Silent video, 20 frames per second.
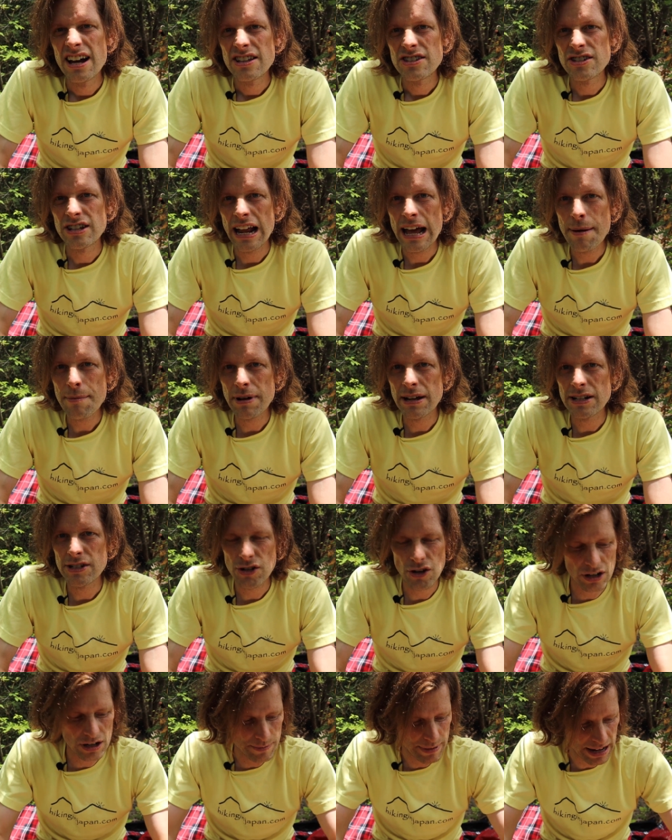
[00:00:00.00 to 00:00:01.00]
Today I'm going to
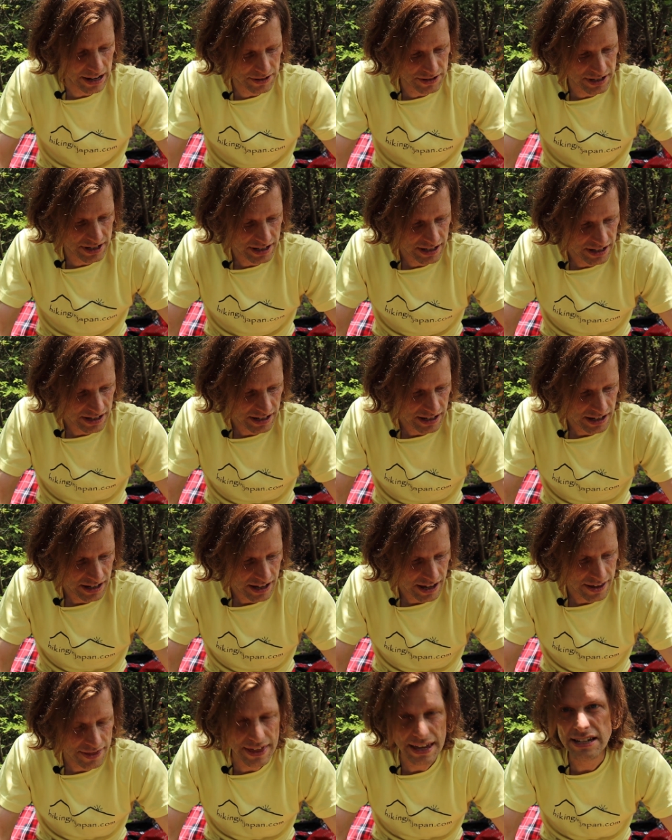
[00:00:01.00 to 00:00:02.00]
talk about
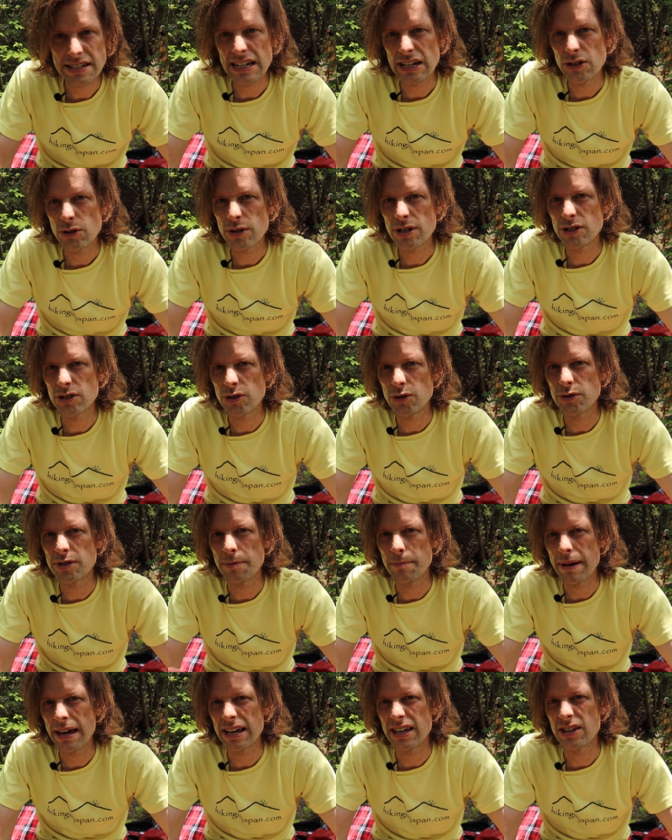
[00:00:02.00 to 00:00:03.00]
things that you can do to
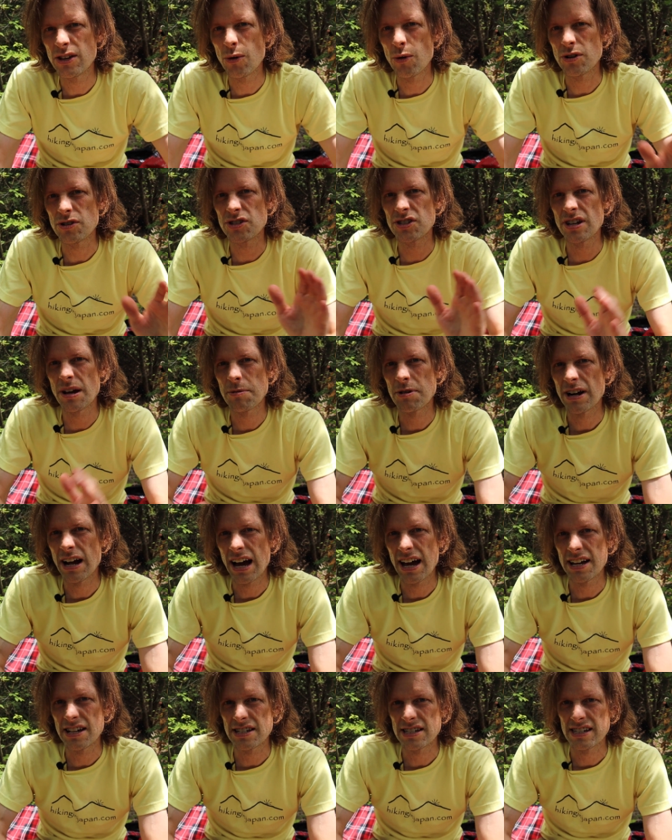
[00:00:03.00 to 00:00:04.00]
make your summer
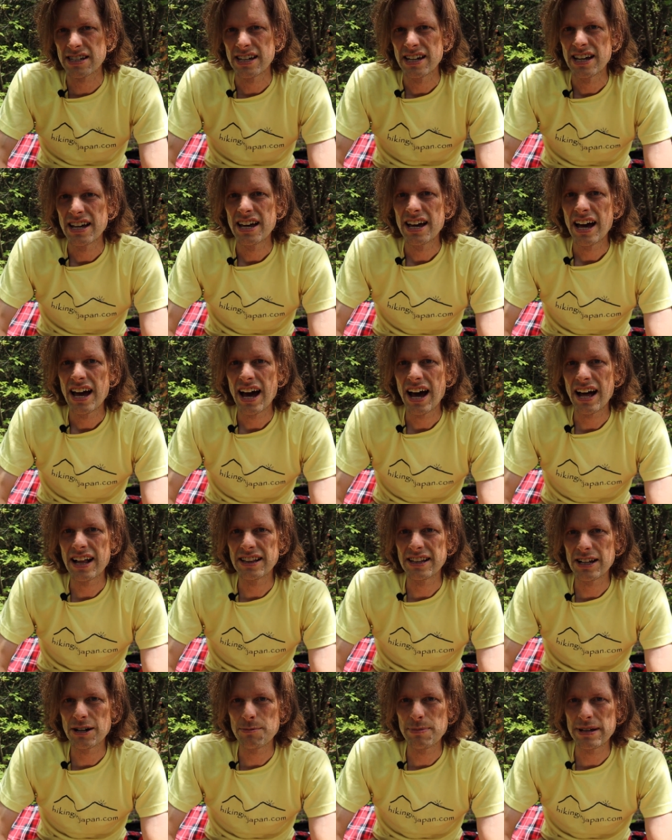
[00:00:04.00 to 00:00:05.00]
hikes a
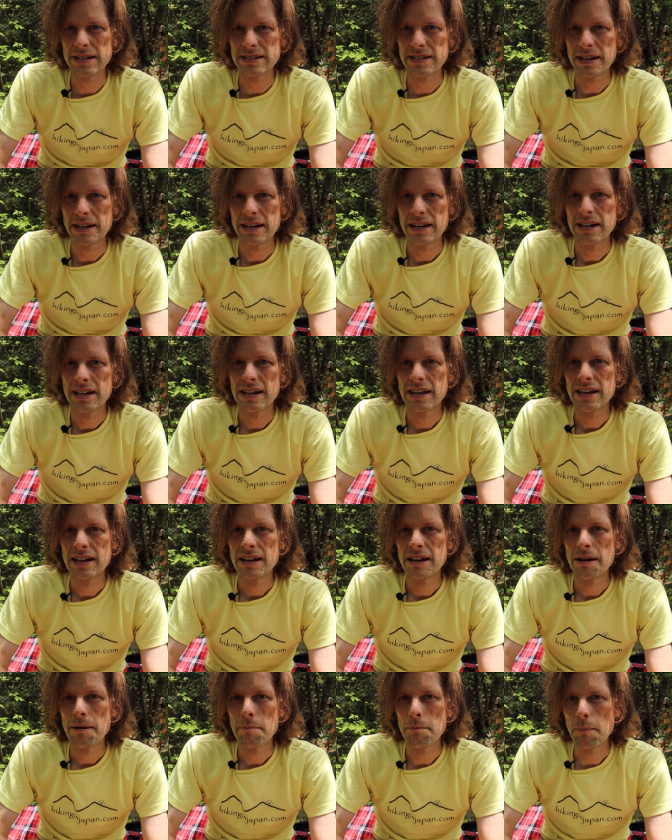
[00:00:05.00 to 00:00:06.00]
little bit
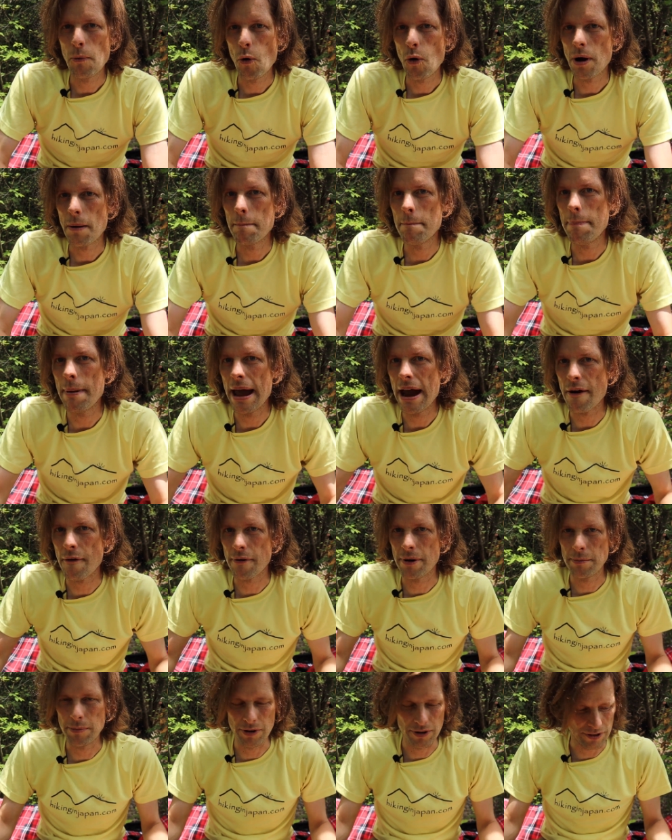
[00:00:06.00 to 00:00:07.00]
more
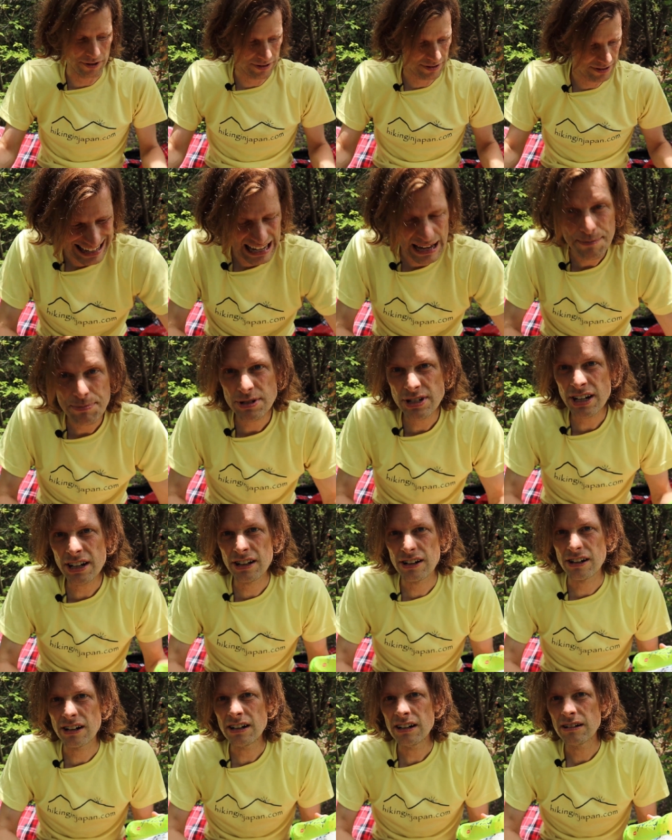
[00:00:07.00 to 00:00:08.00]
bearable. In
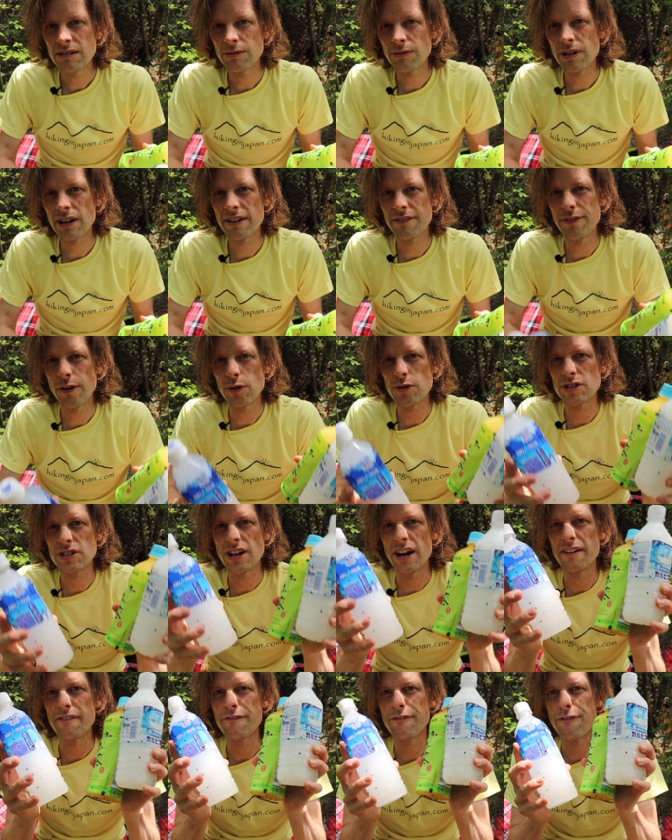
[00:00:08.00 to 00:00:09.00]
particular, we're going to focus
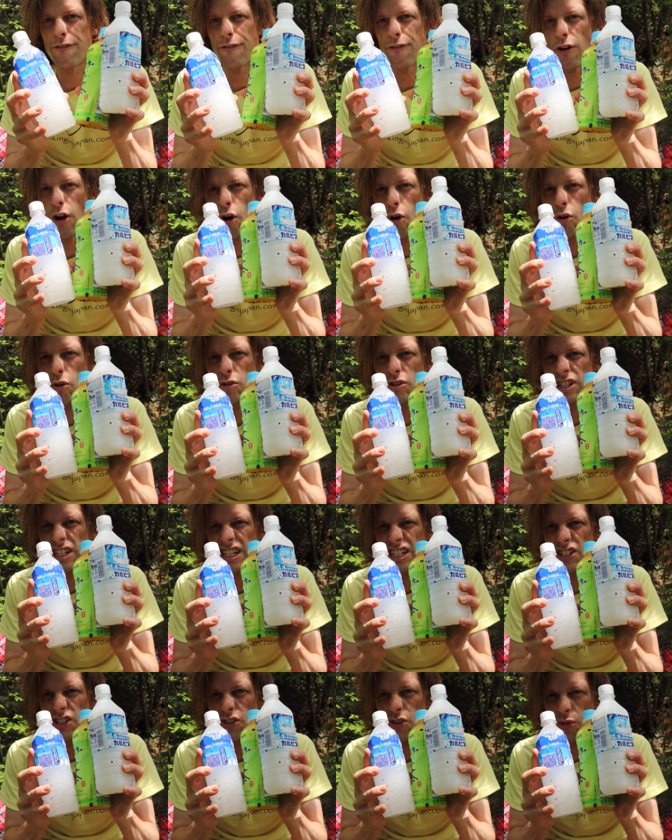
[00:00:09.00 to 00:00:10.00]
on frozen